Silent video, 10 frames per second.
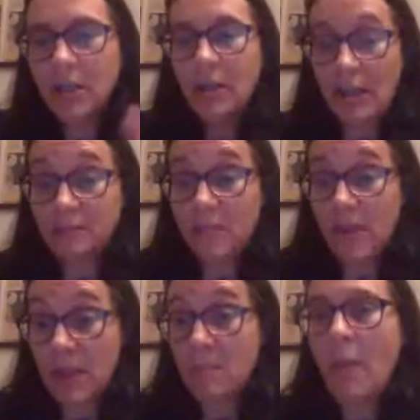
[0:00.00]
it may
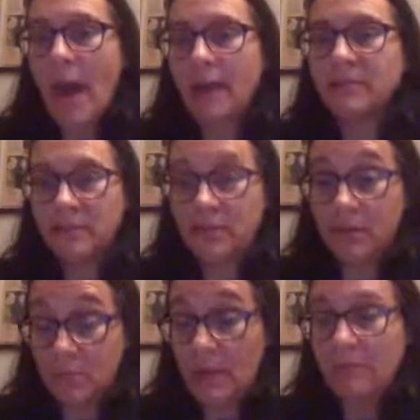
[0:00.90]
impact the
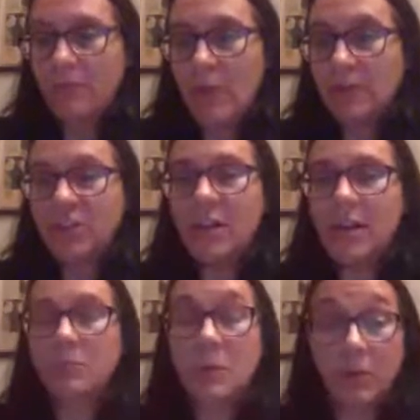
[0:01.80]
information
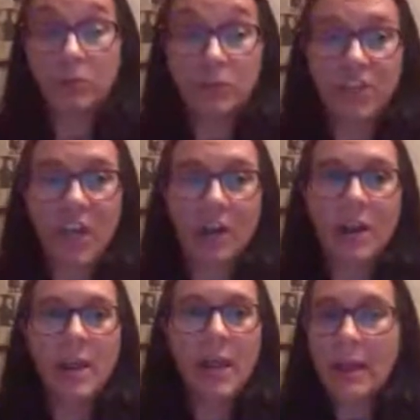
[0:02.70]
that people share.
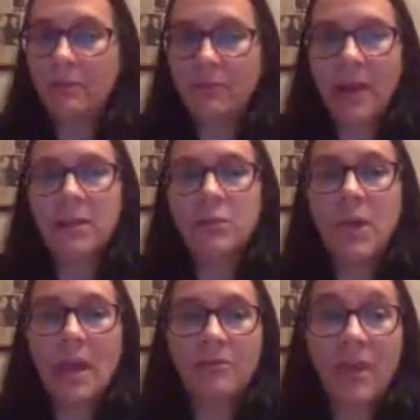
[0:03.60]
And finally,
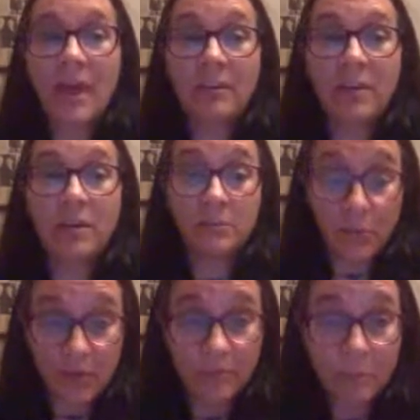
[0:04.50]
we have the ethical and
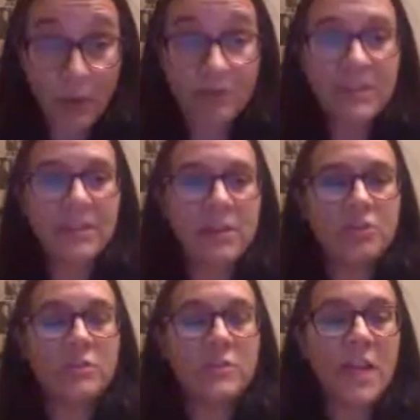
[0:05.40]
privacy
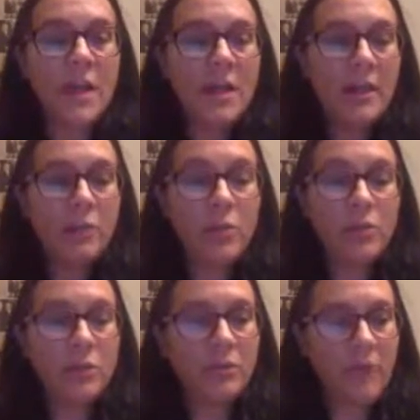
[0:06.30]
issues that we
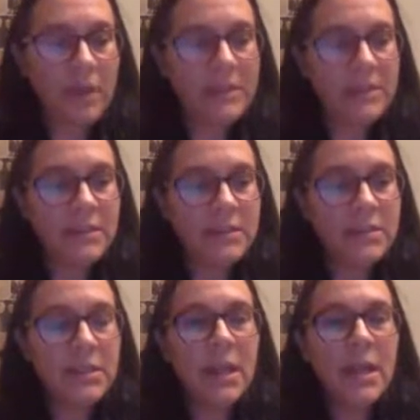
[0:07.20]
took very
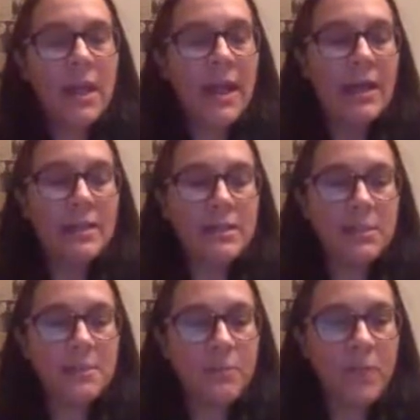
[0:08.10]
seriously,
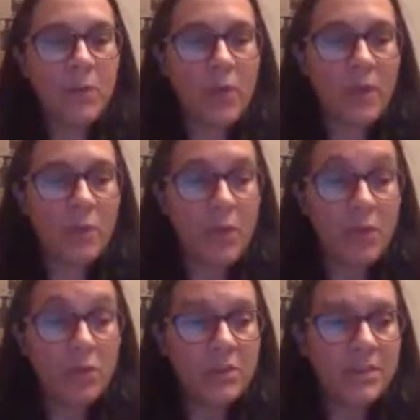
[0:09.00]
and we
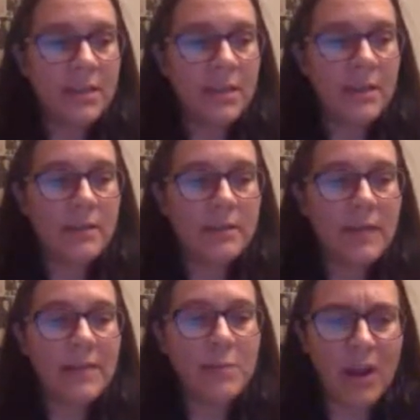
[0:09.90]
use the
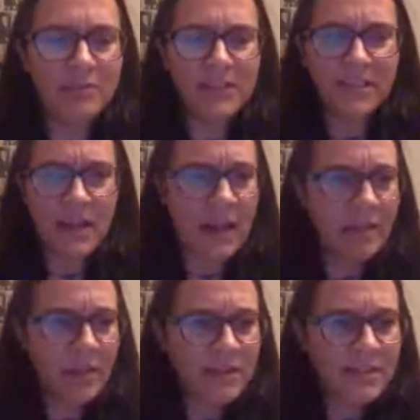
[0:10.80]
data privacy and
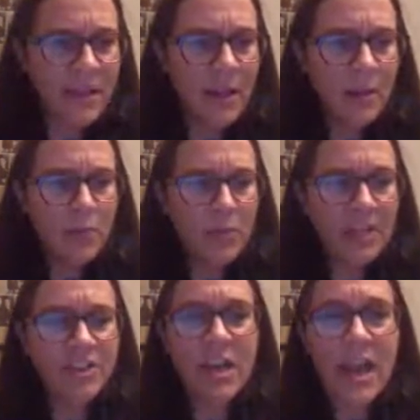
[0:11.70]
ethics
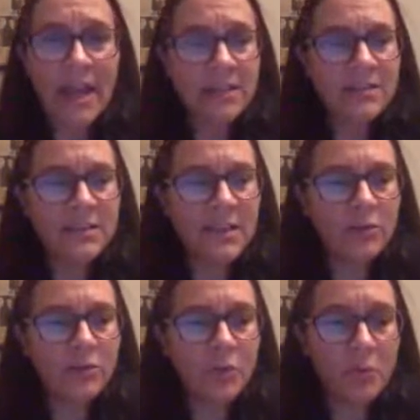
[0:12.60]
protection guidance
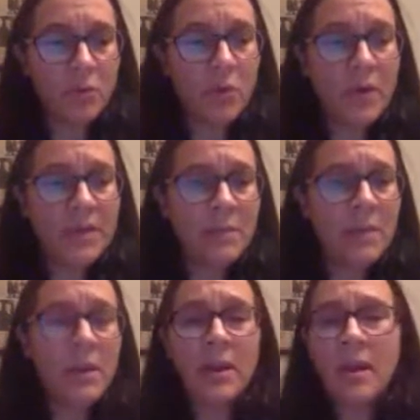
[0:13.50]
note from
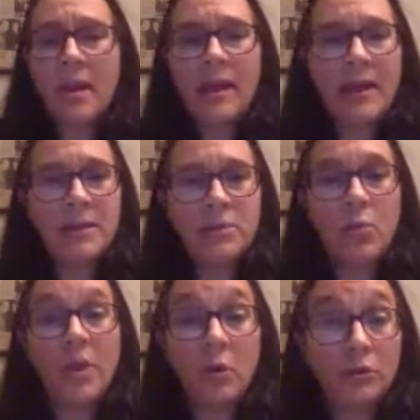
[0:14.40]
UNDP, and
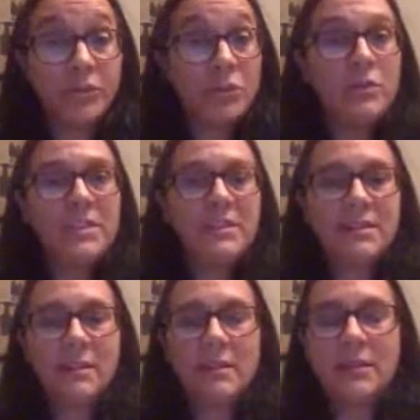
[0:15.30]
we also use
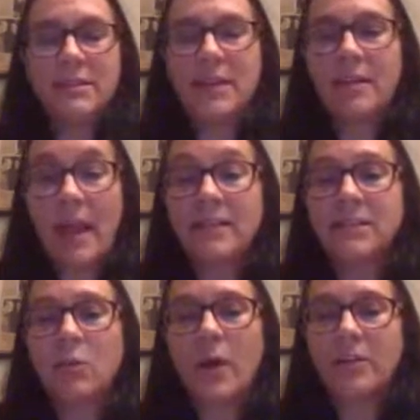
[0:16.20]
this study
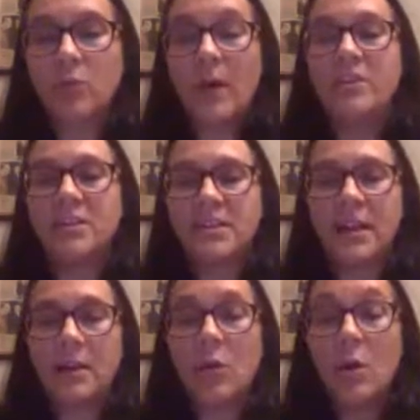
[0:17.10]
as a way to
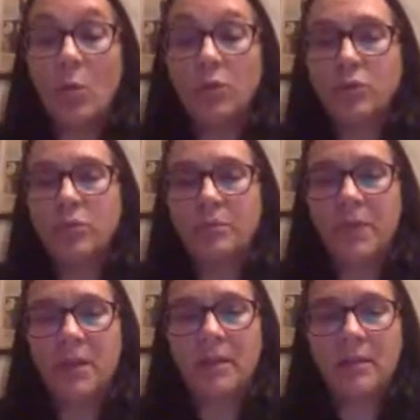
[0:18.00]
understand what will
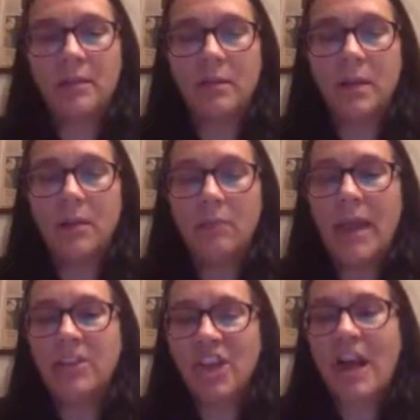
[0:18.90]
be the
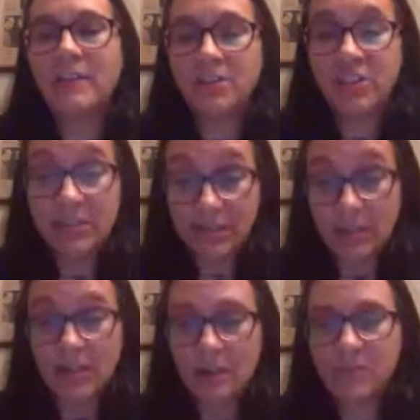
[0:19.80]
main challenges
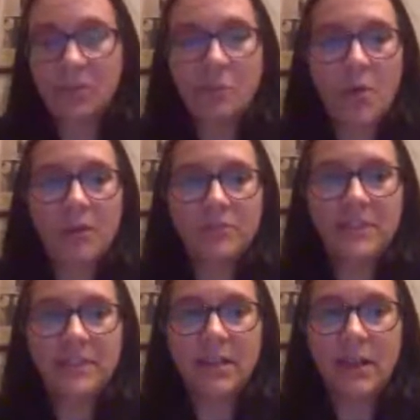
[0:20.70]
in terms of
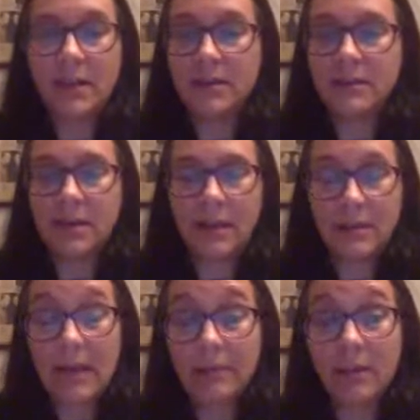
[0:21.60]
privacy and
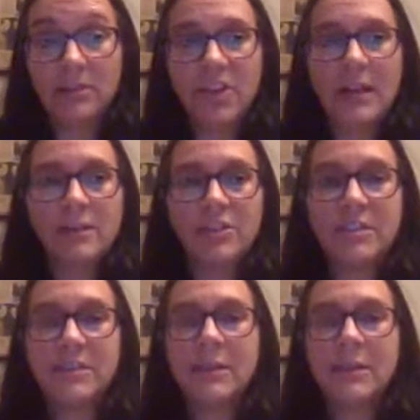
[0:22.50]
ethical challenges.